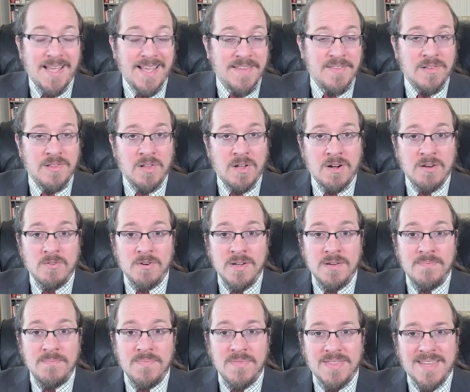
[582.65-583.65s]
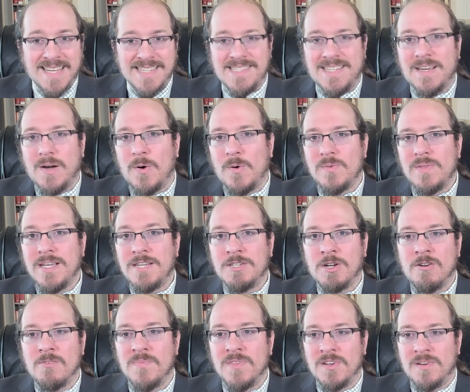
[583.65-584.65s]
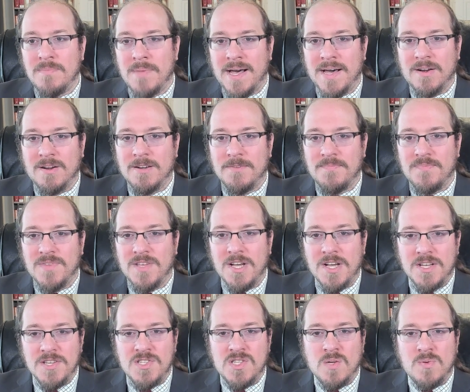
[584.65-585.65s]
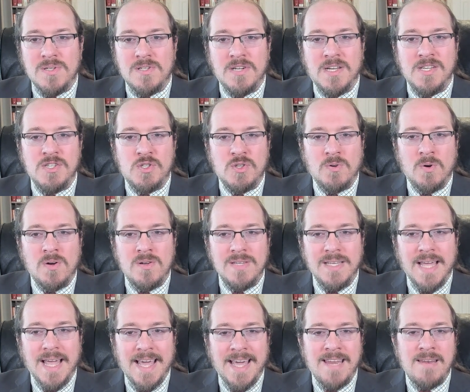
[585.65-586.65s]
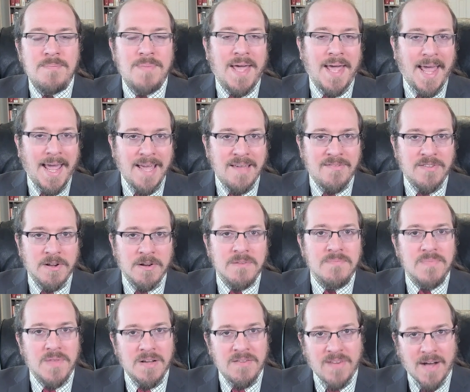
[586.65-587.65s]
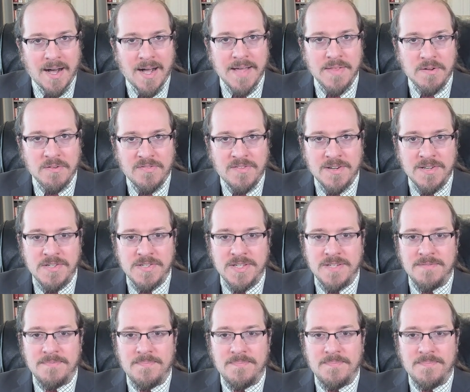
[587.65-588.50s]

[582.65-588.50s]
In the long run, that's the only term that'll matter, so it'll control the end behavior of either function.